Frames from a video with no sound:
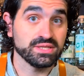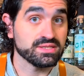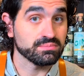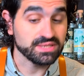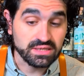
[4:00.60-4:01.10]
in
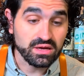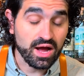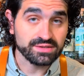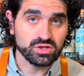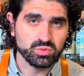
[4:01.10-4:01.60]
some tiki
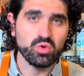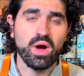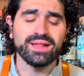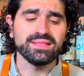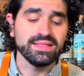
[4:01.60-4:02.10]
cocktails when you
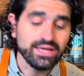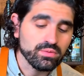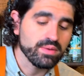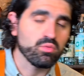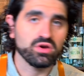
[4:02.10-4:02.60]
want a
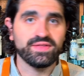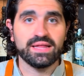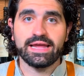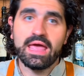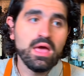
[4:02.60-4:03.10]
little bit more of that
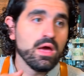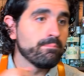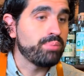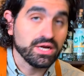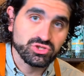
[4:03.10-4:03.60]
like
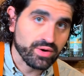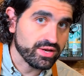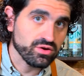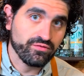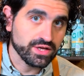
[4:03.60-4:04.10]
punch right
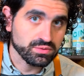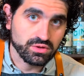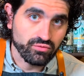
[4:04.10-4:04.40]
in your face with the